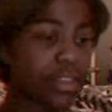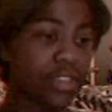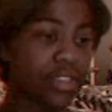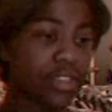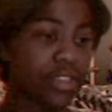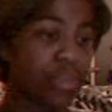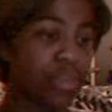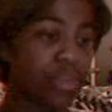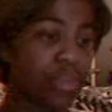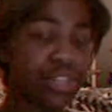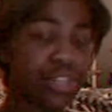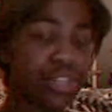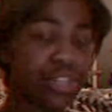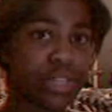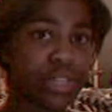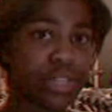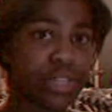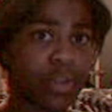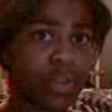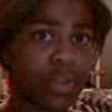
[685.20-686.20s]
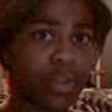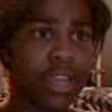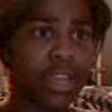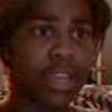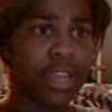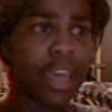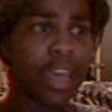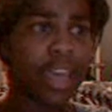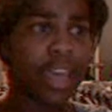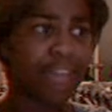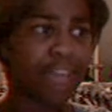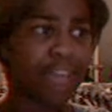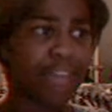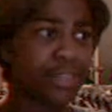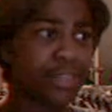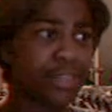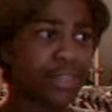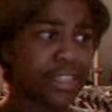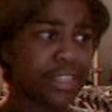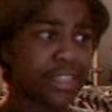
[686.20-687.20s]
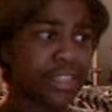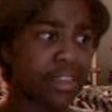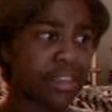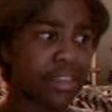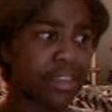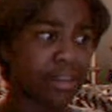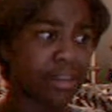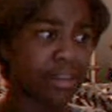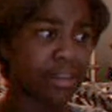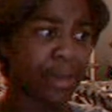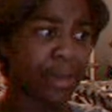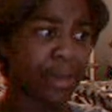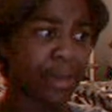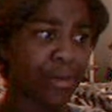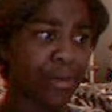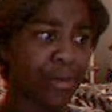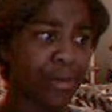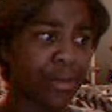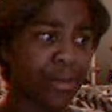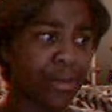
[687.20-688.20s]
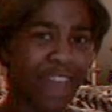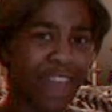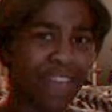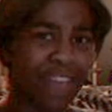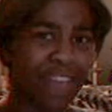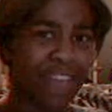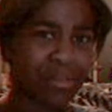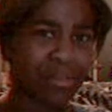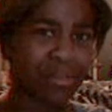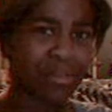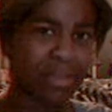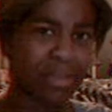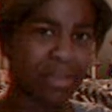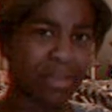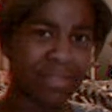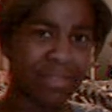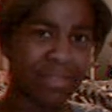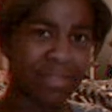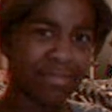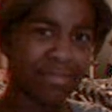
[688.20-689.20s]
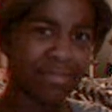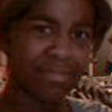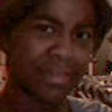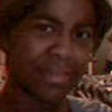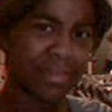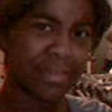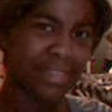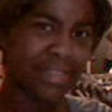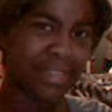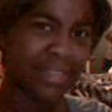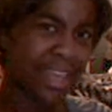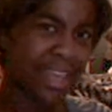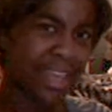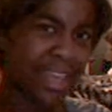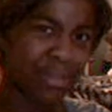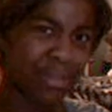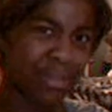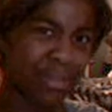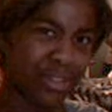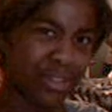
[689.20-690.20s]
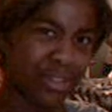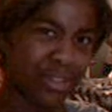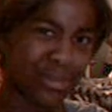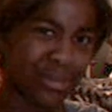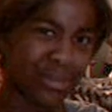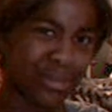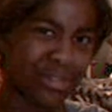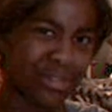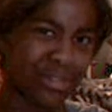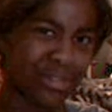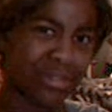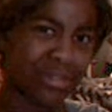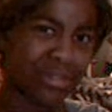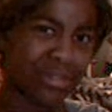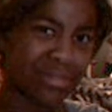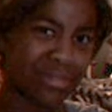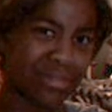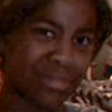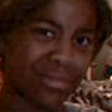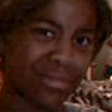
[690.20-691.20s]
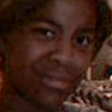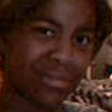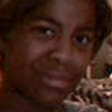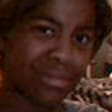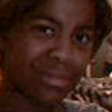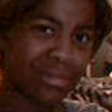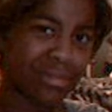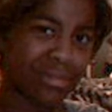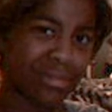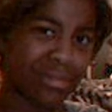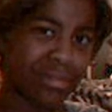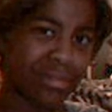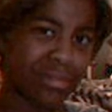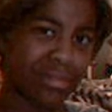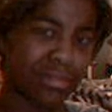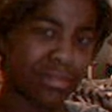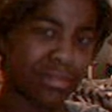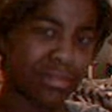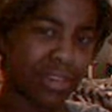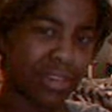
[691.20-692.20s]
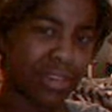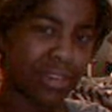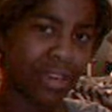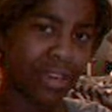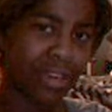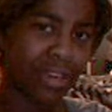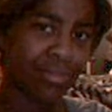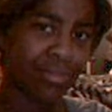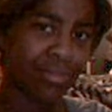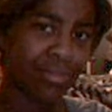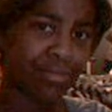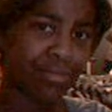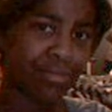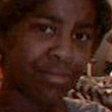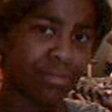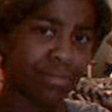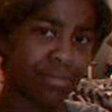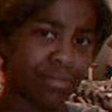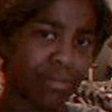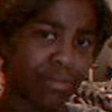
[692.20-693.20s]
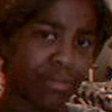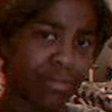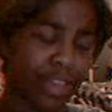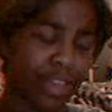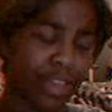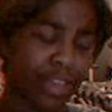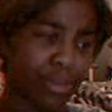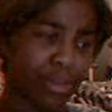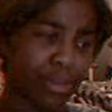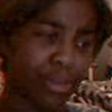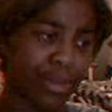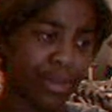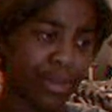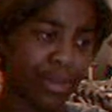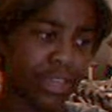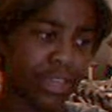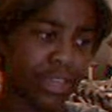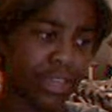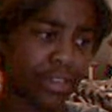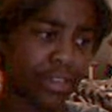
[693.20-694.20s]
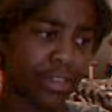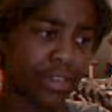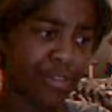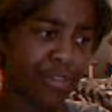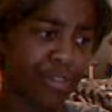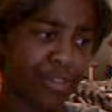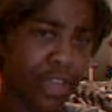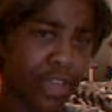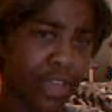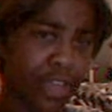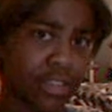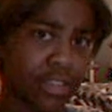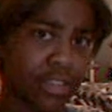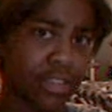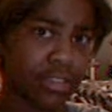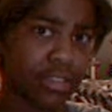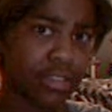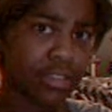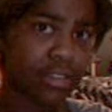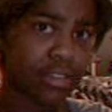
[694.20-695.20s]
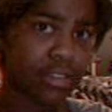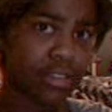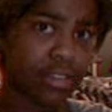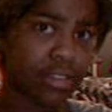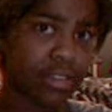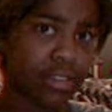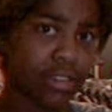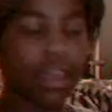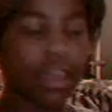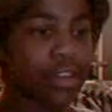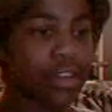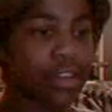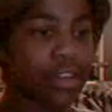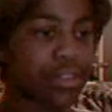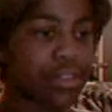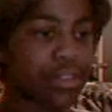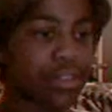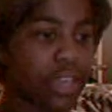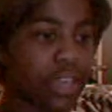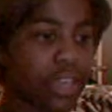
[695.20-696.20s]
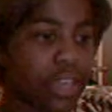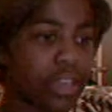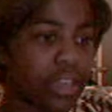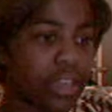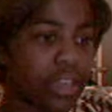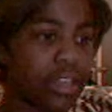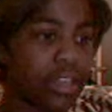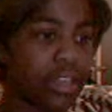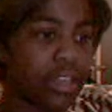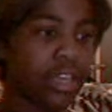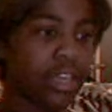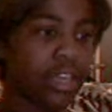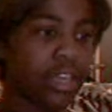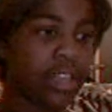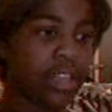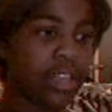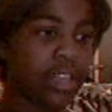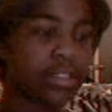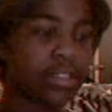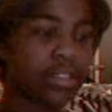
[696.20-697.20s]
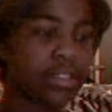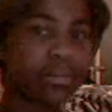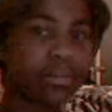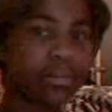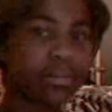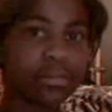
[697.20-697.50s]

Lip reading: Same with Generation 1. I've only seen about 5 or maybe 10 episodes of My Little Pony and Friends. Another thing is,